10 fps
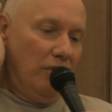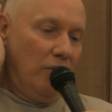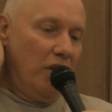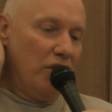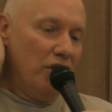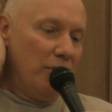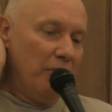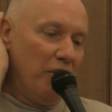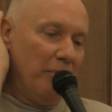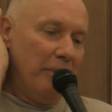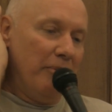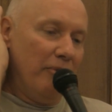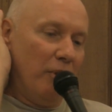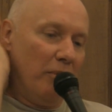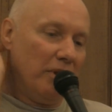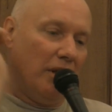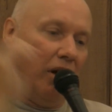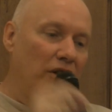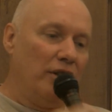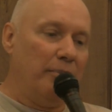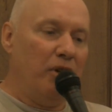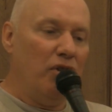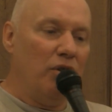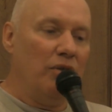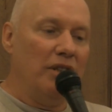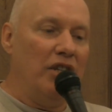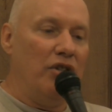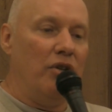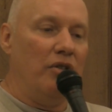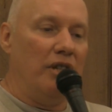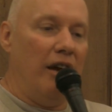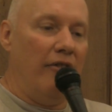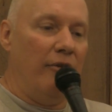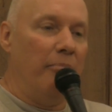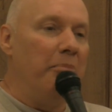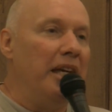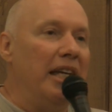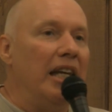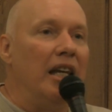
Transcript: question she wrote to me before was, are spiritual teachers ever mean?